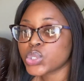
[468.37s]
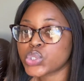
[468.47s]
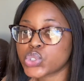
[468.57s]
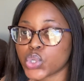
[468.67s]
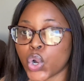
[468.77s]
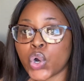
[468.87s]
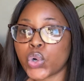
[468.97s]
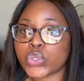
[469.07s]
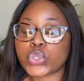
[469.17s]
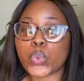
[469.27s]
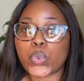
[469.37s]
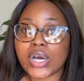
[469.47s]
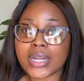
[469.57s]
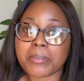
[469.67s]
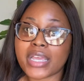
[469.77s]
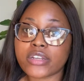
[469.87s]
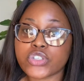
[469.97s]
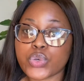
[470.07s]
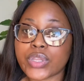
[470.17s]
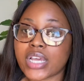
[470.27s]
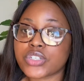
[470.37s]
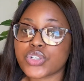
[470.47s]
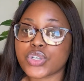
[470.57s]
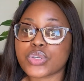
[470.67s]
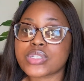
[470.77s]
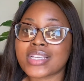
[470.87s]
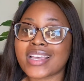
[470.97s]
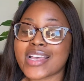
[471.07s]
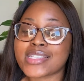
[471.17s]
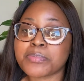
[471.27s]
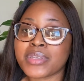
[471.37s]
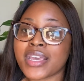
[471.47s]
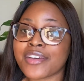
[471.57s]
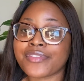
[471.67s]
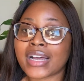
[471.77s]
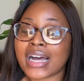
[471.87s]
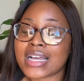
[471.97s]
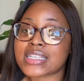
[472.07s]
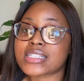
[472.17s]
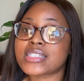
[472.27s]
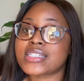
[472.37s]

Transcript: So you want to make sure that you're using SPF, guys.